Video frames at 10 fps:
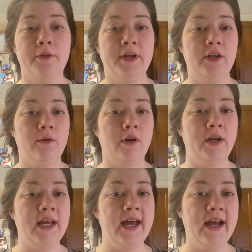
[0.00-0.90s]
that you
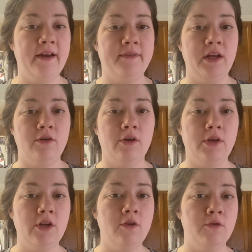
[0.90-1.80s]
already have that you don't
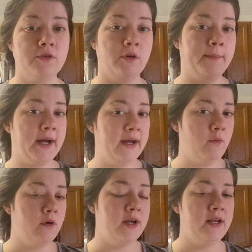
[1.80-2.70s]
use, or buy
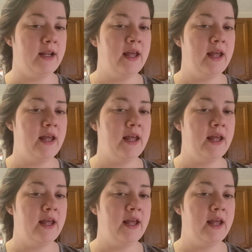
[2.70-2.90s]
one